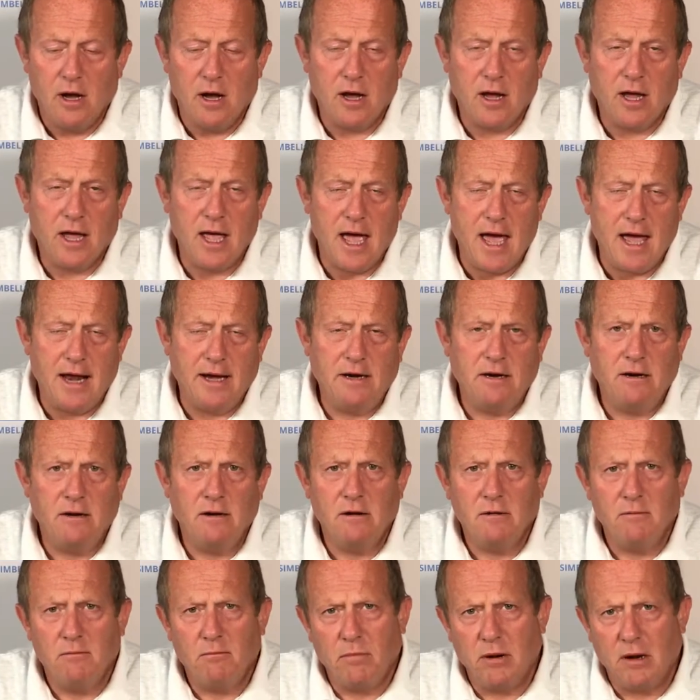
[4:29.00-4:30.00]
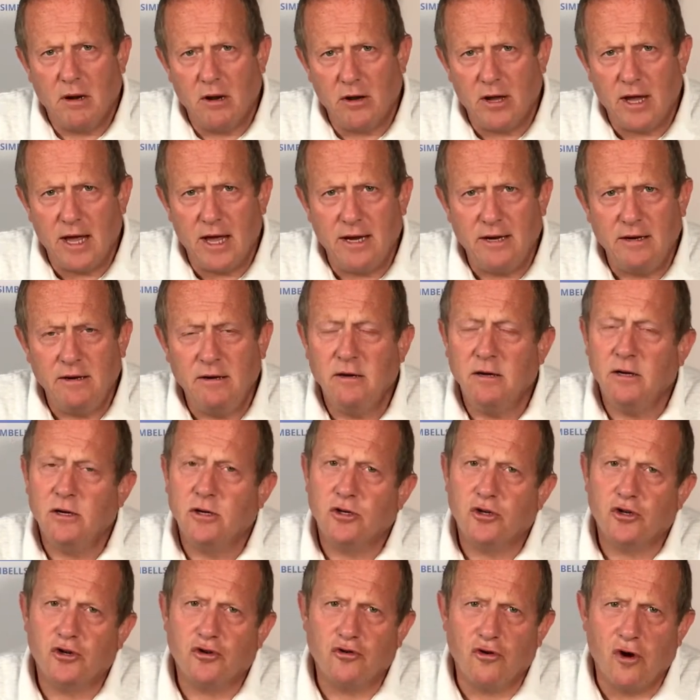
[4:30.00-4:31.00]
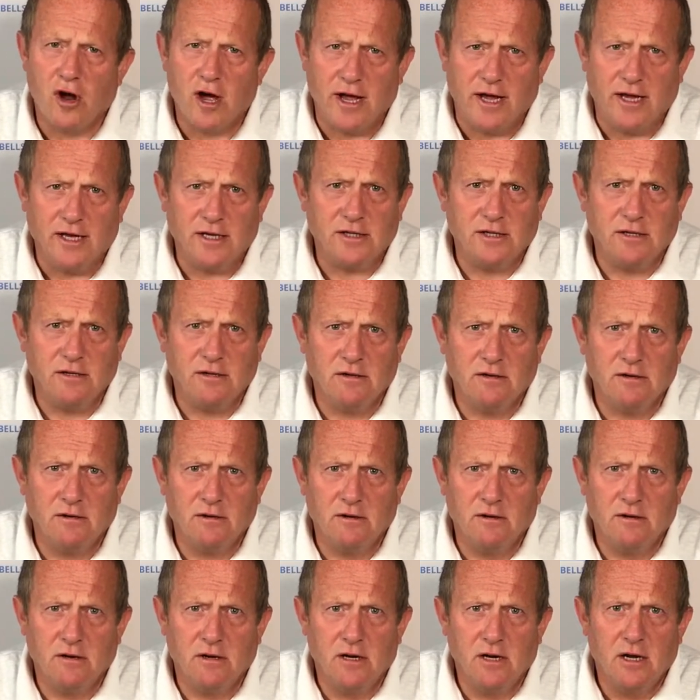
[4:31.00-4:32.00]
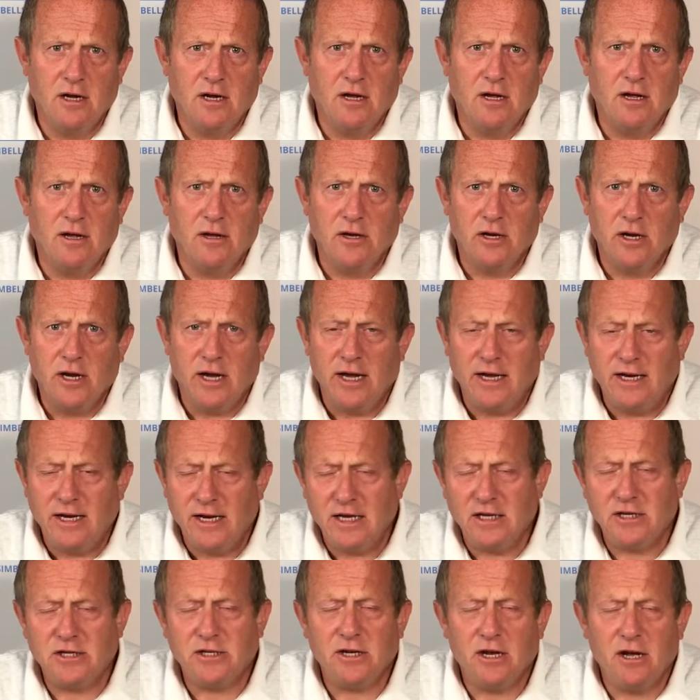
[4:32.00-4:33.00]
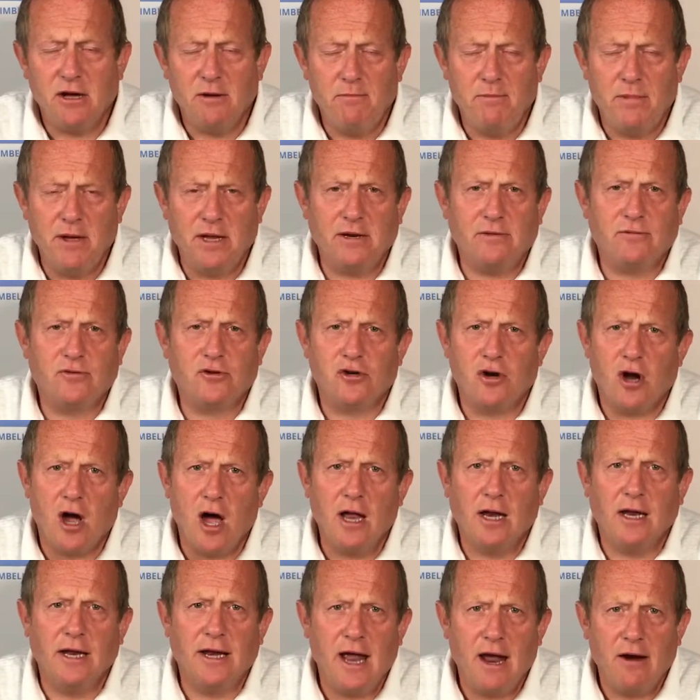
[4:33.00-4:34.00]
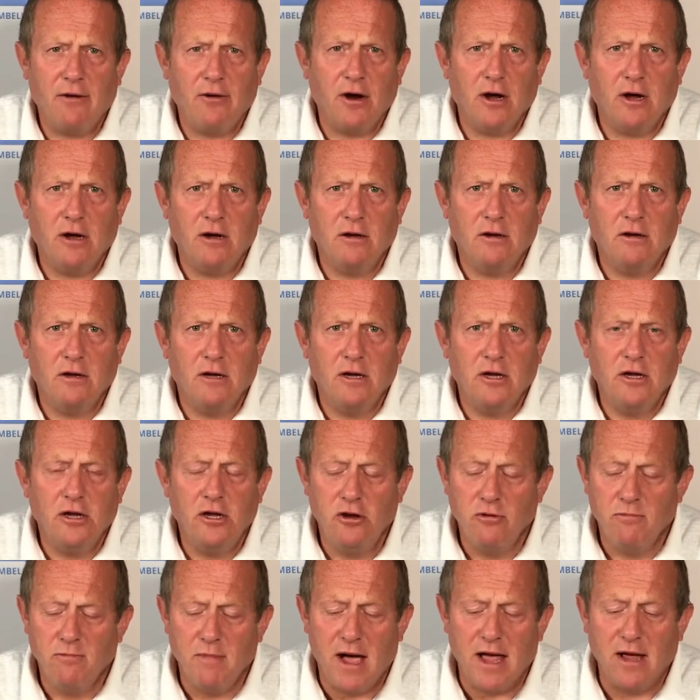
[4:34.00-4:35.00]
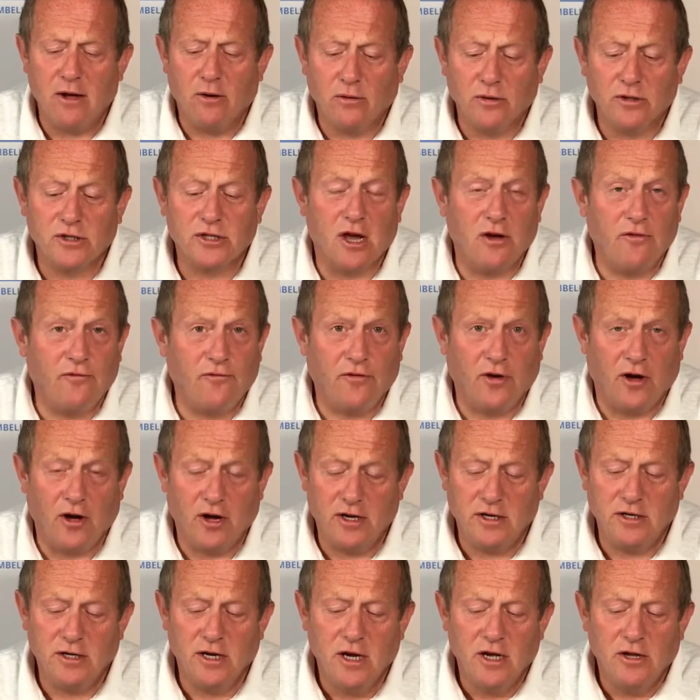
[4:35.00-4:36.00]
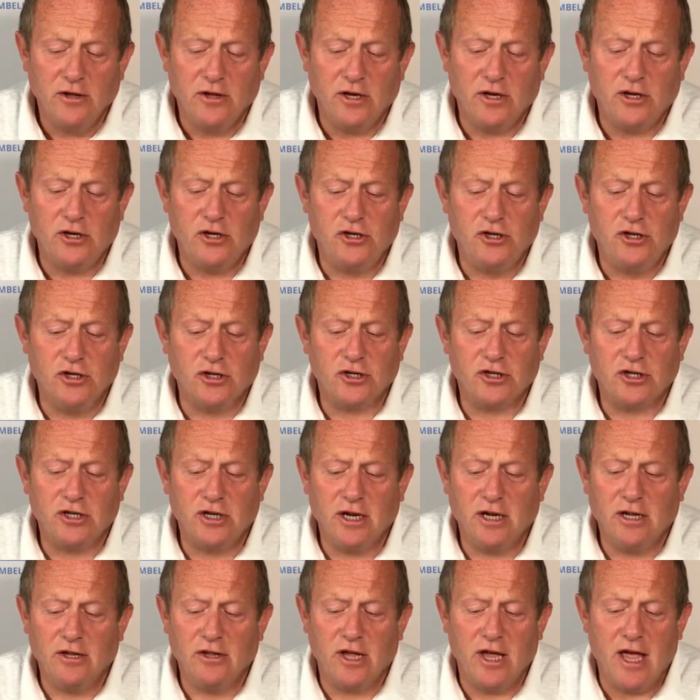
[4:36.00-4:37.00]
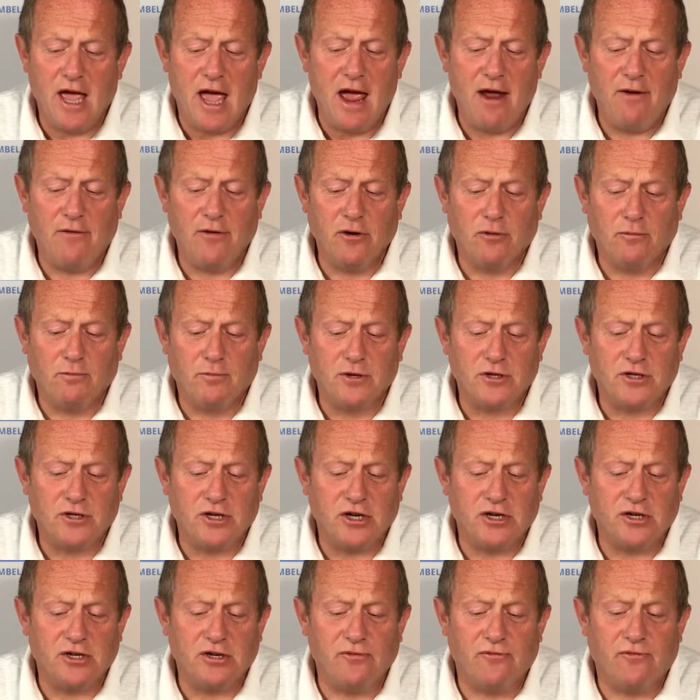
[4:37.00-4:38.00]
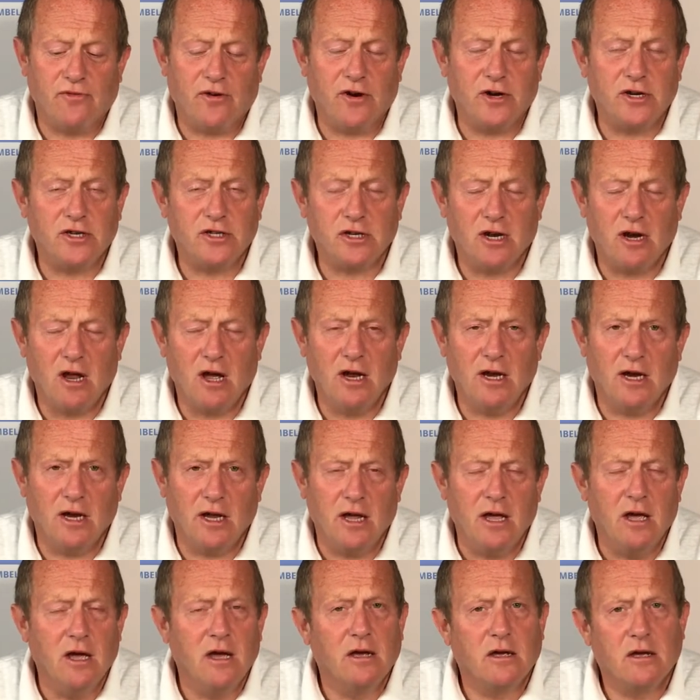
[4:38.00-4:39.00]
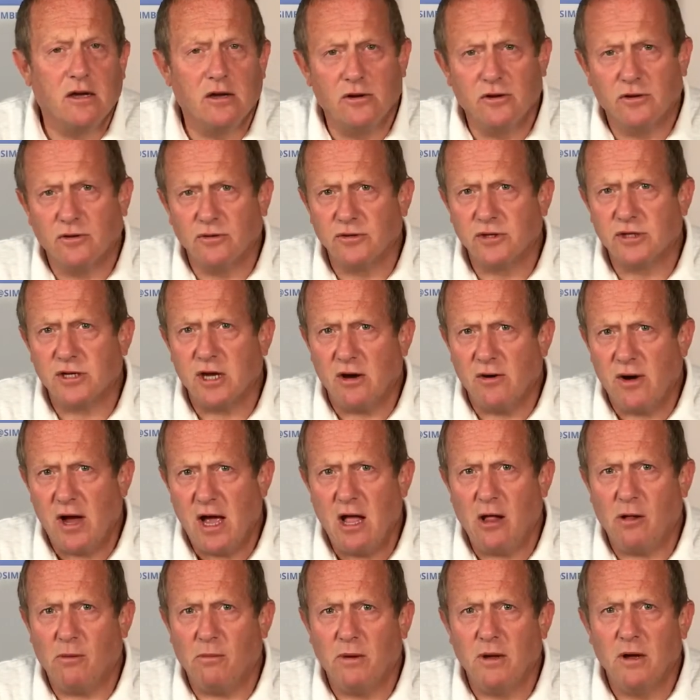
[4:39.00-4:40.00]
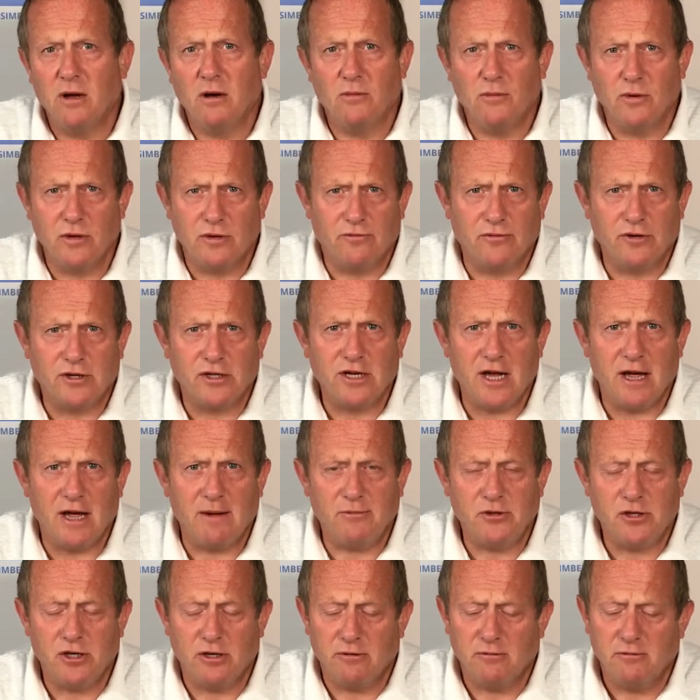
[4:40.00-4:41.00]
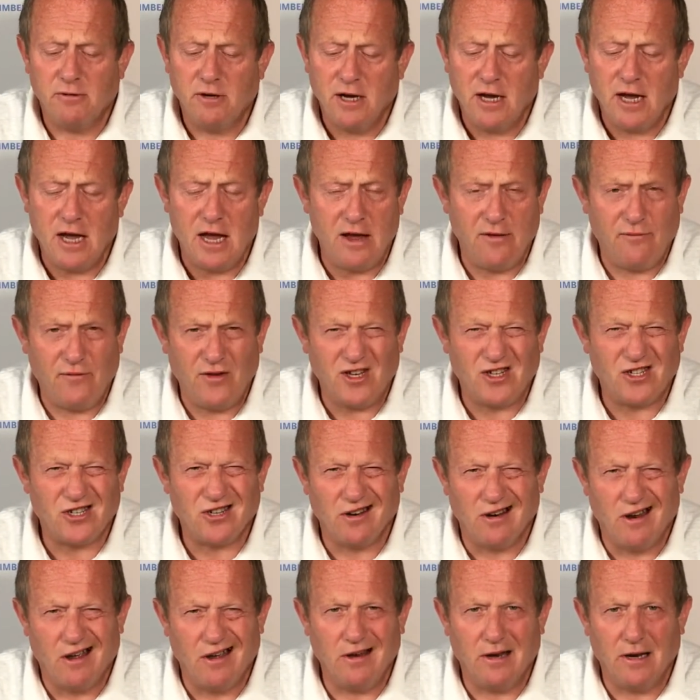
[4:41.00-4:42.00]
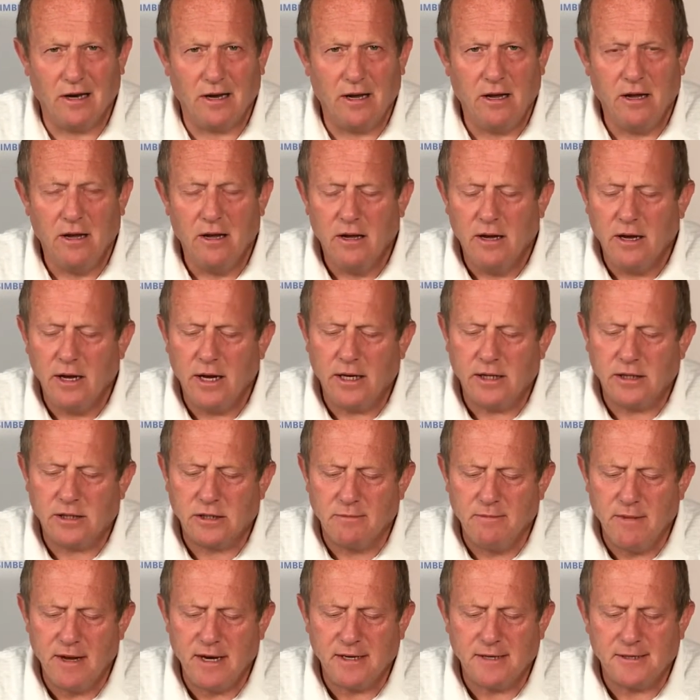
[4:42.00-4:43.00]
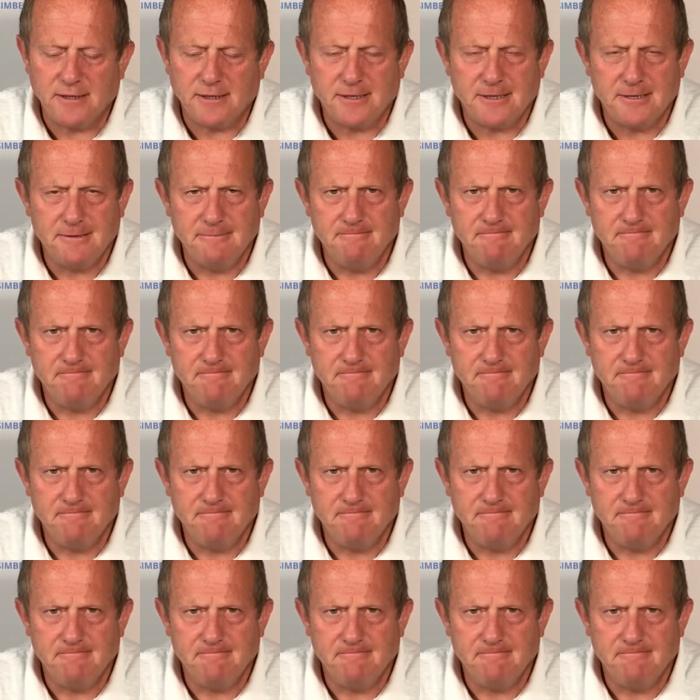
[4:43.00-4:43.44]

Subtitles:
Again, plug in, try it. It is a bit of trial and error. You may also find that adjusting the aerial position very slightly can also help with reception if it's slightly intermittent.